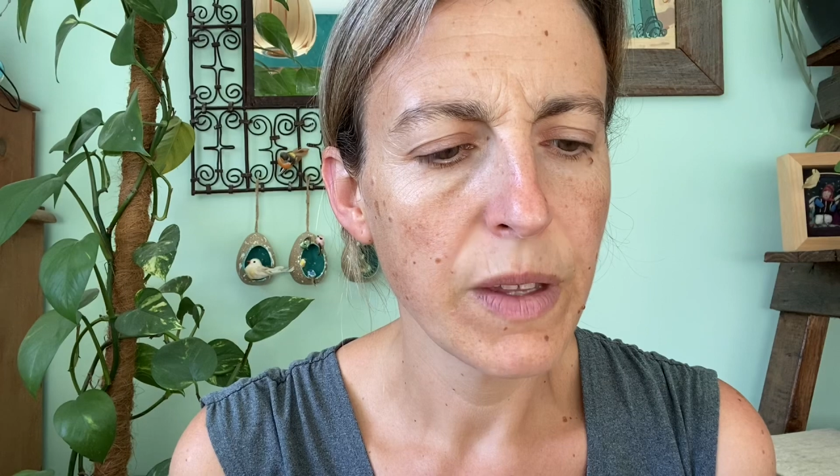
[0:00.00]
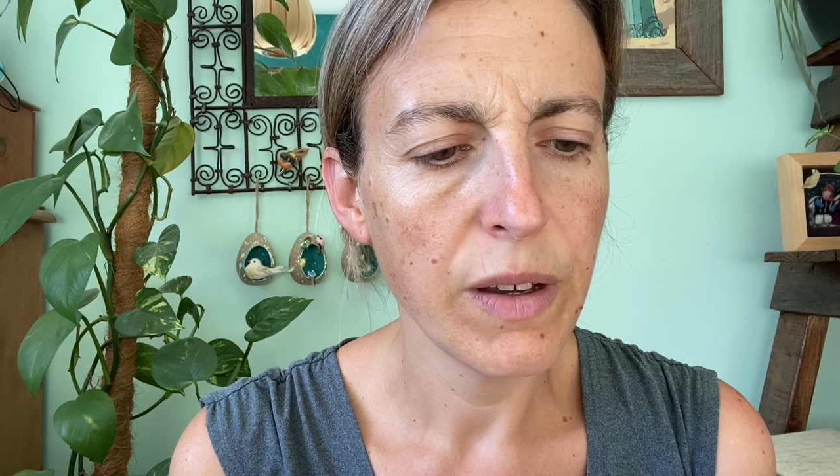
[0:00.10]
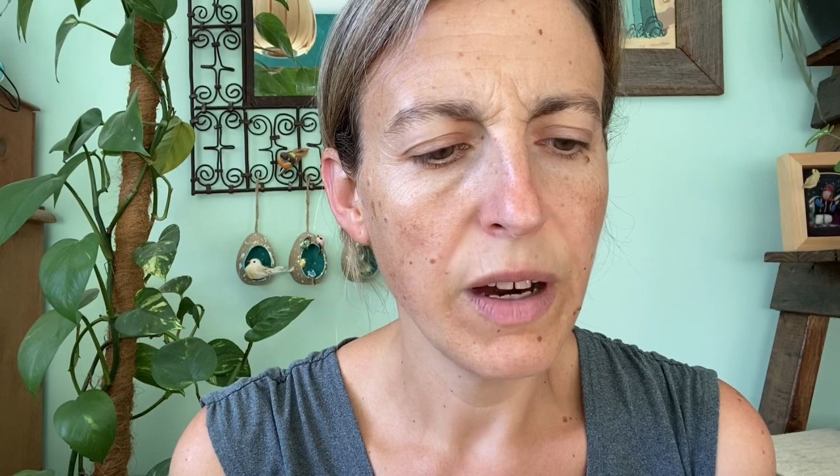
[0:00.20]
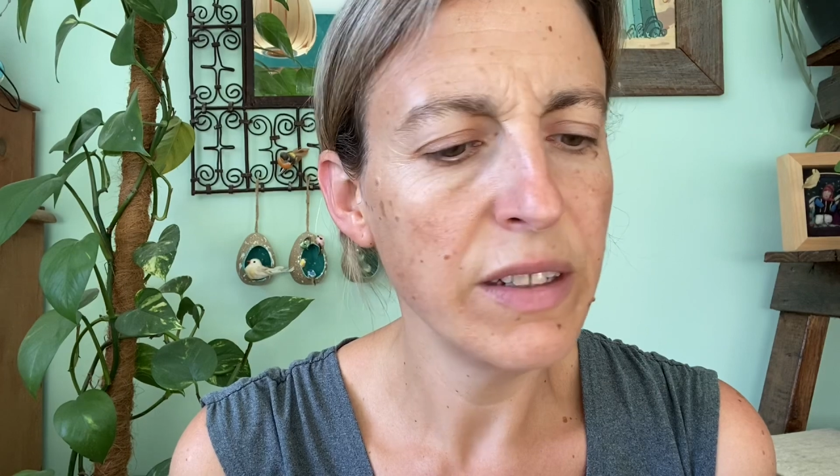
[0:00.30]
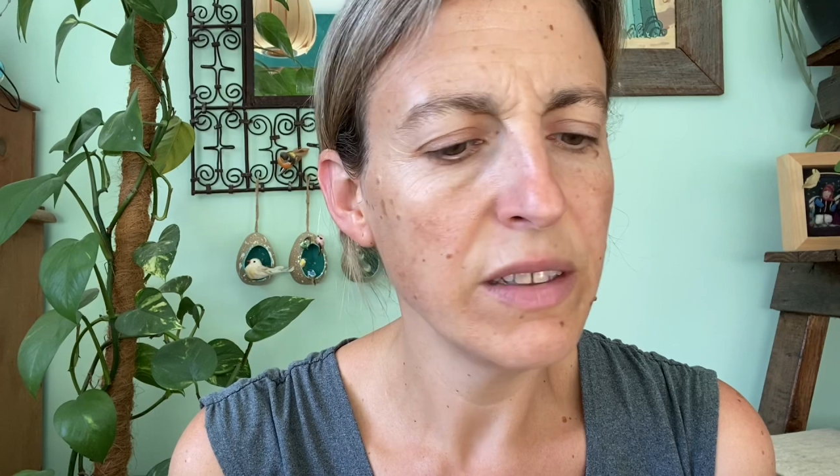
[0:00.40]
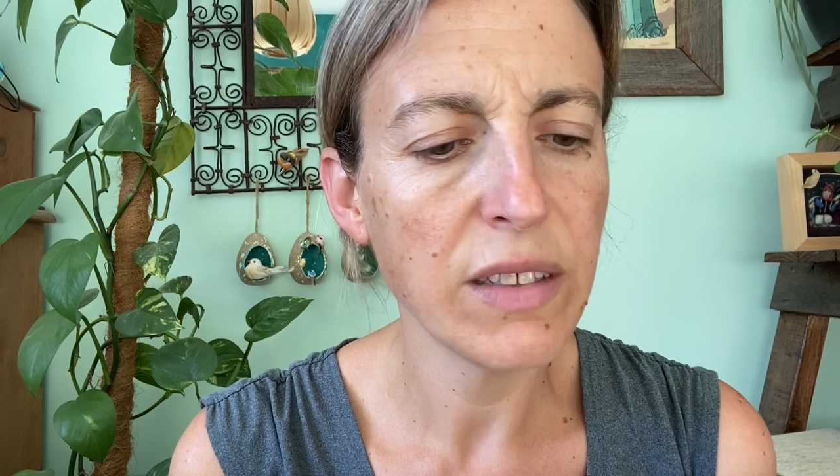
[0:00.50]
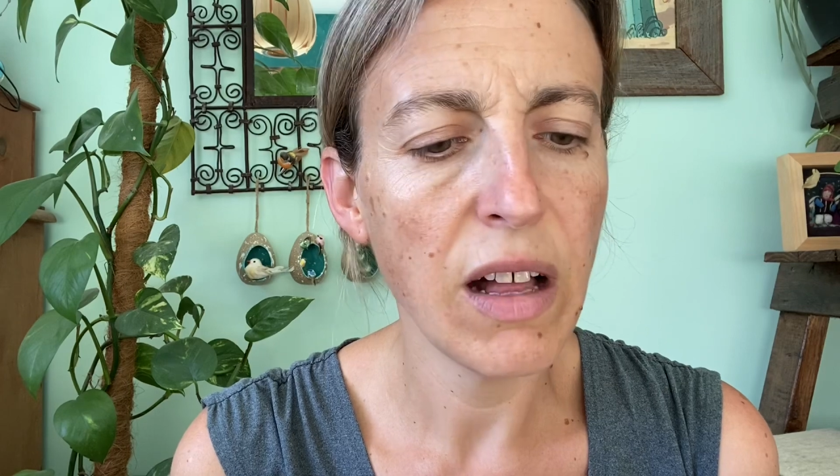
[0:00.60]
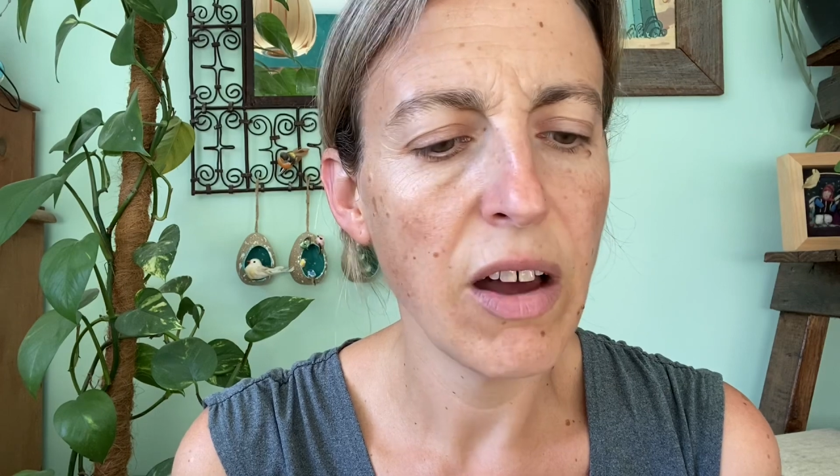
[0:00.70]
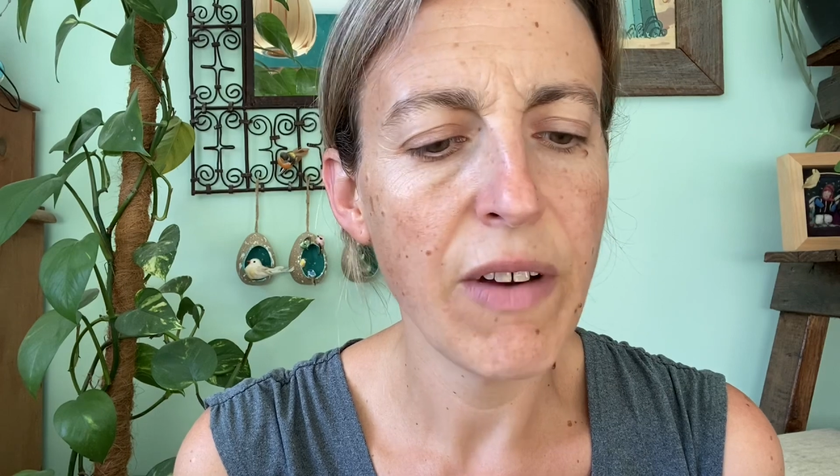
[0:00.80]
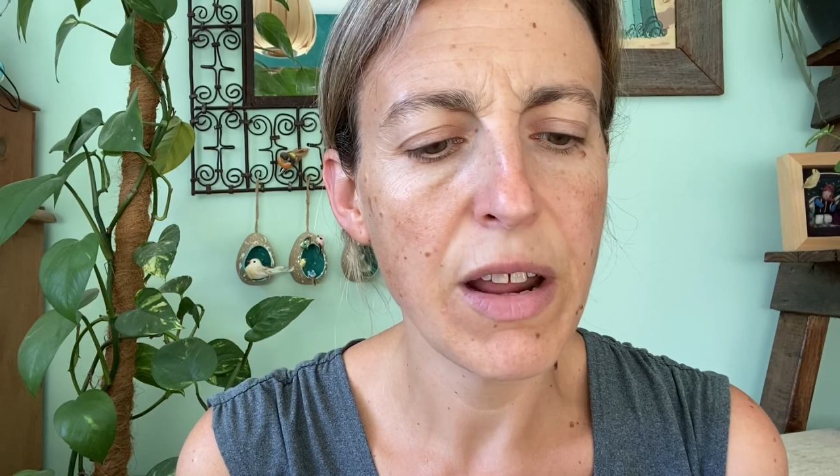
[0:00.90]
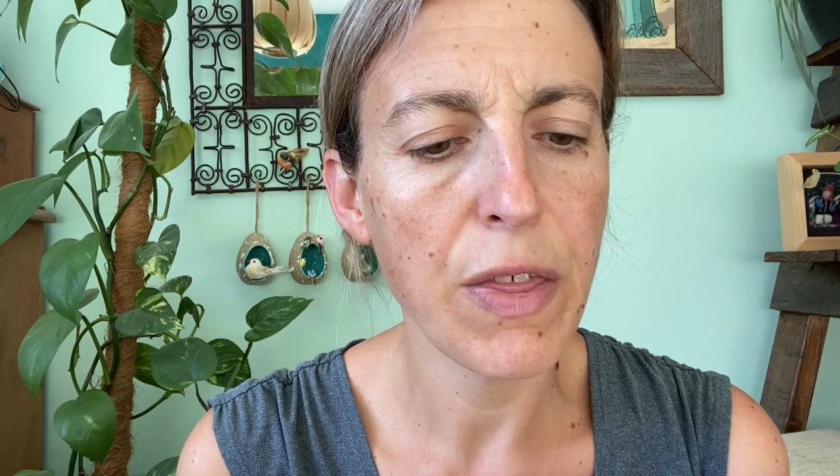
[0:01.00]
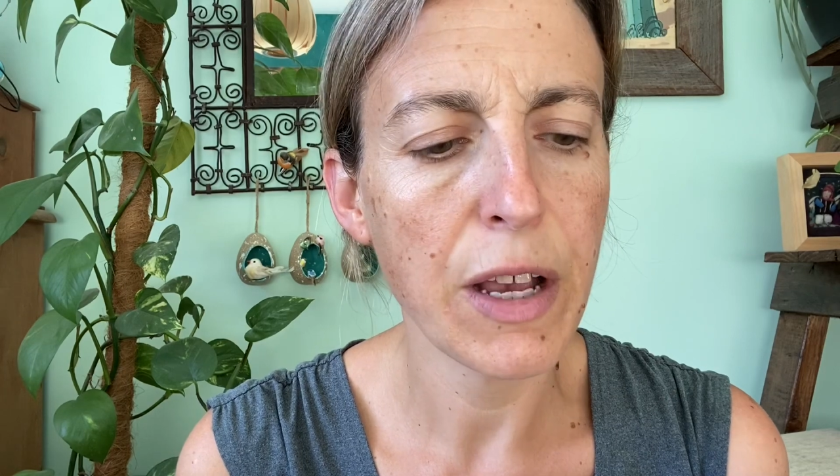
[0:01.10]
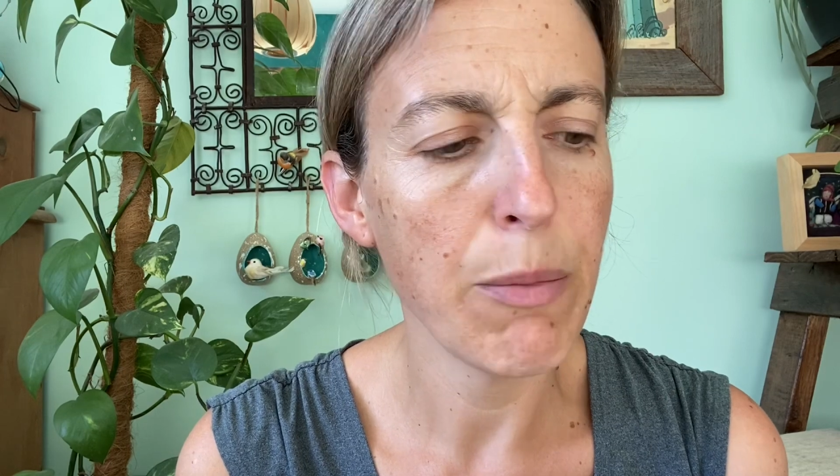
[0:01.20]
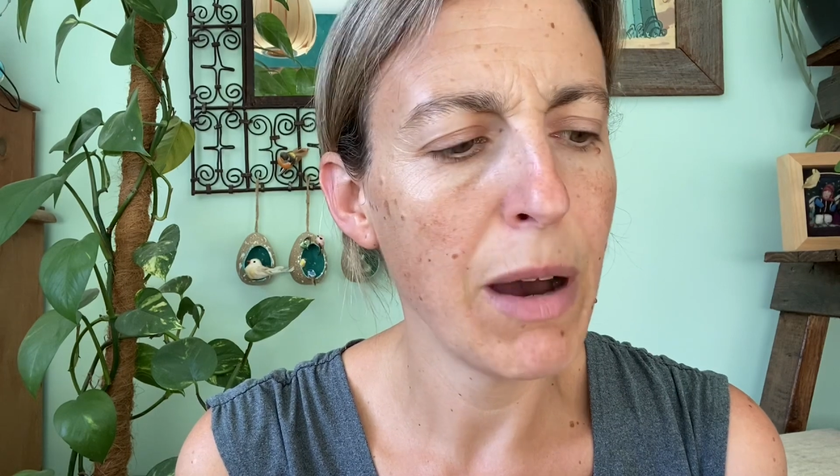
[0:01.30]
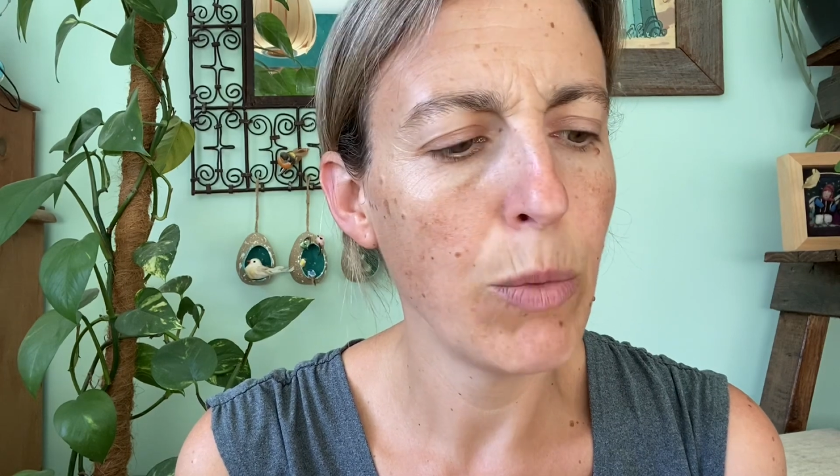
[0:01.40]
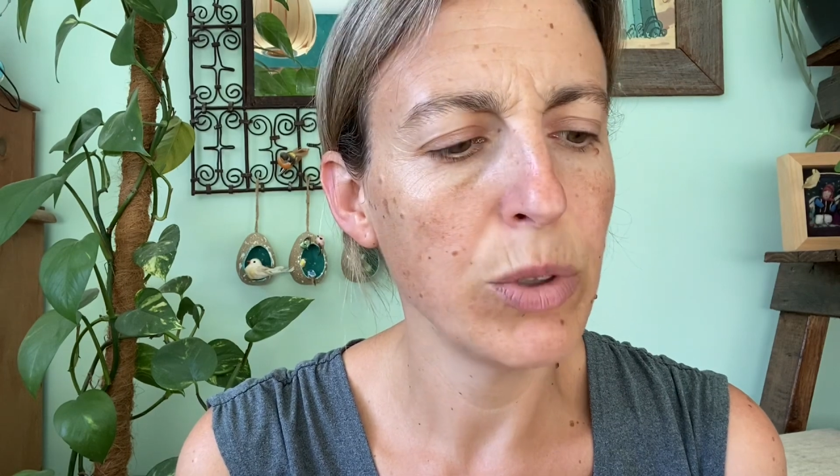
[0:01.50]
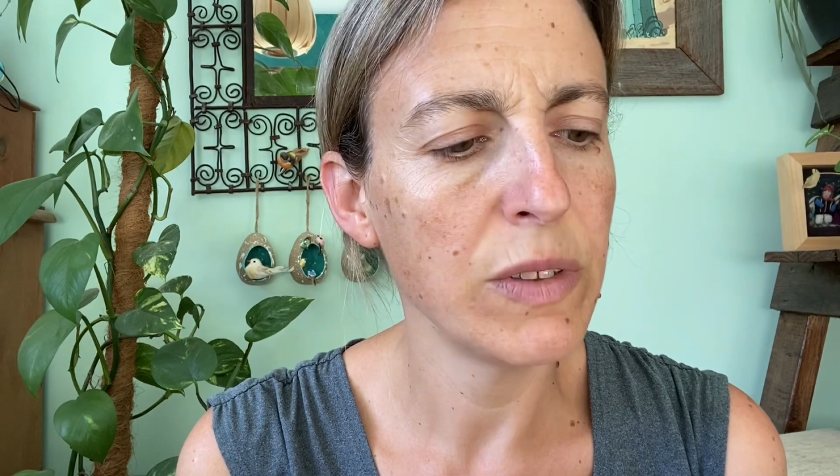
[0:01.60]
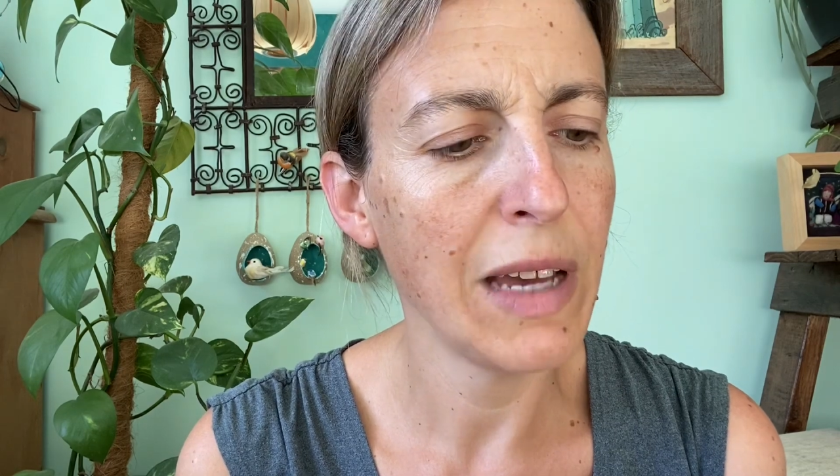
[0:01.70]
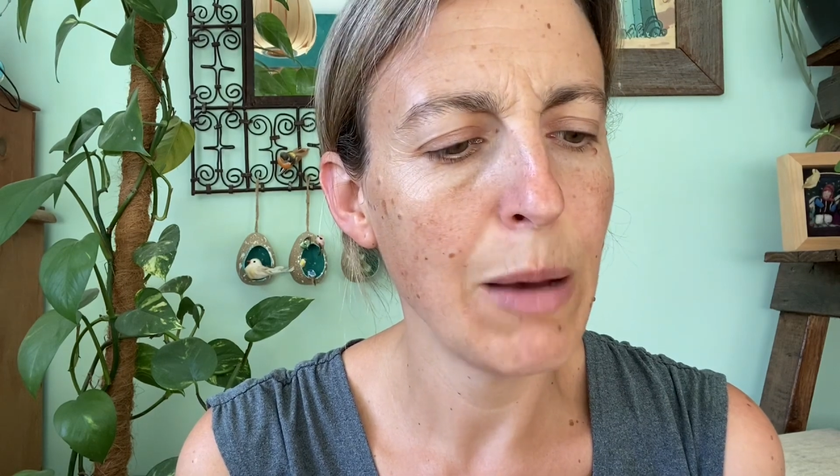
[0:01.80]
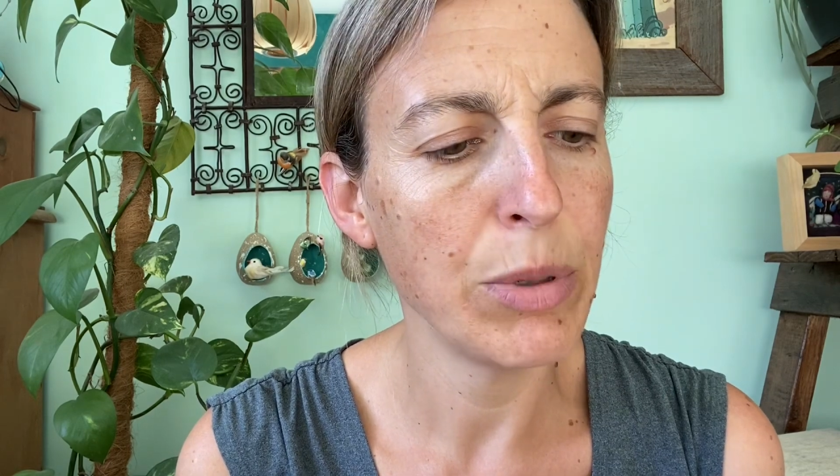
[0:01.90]
I didn't tell her anything about what had
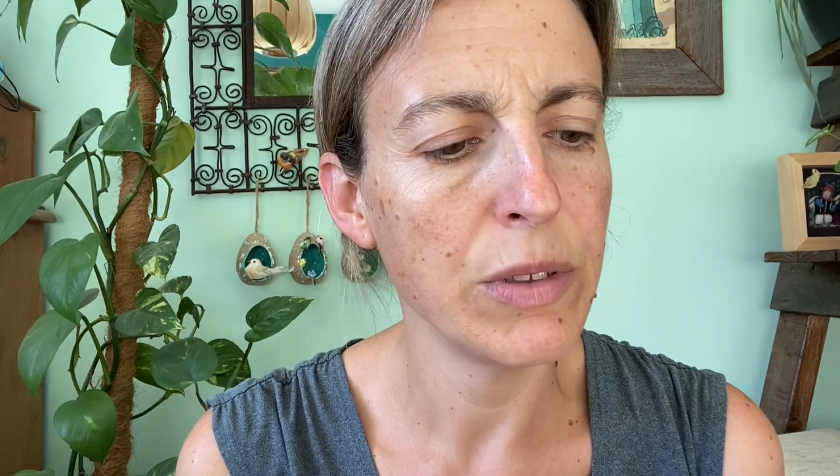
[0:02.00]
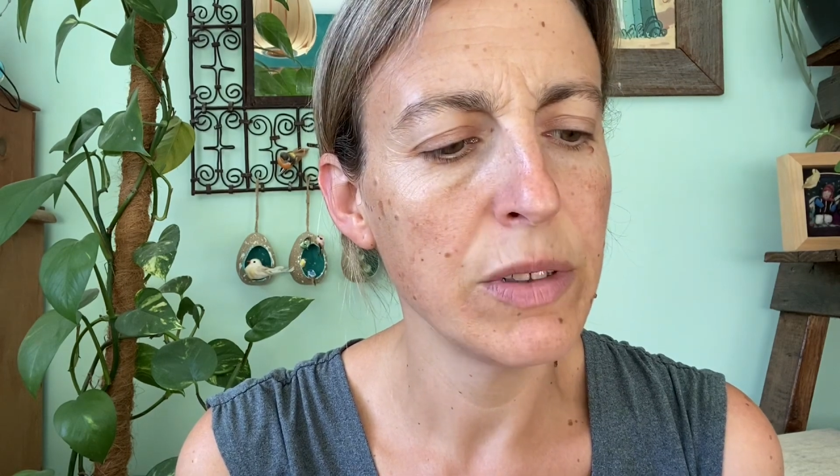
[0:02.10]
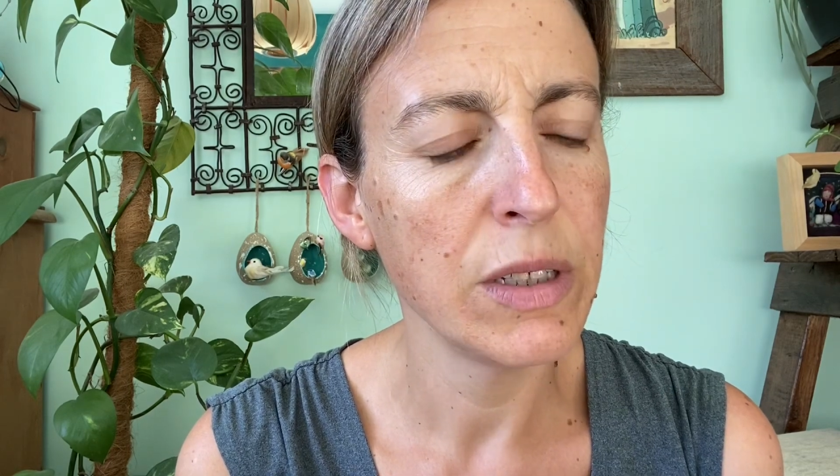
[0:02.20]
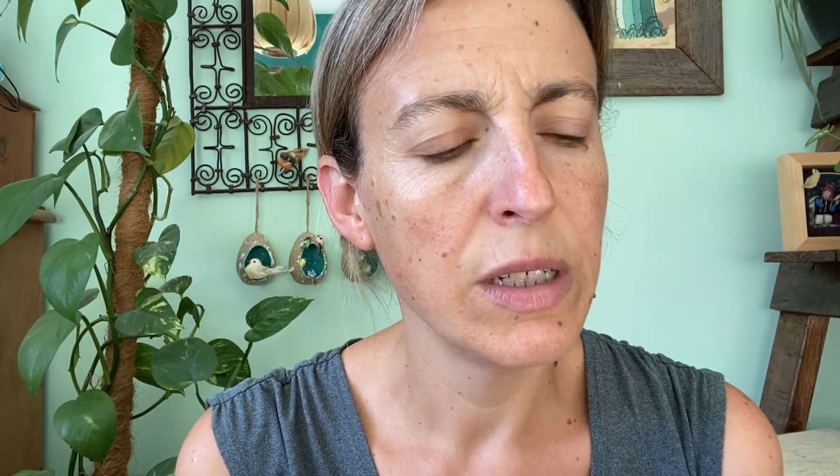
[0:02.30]
happened,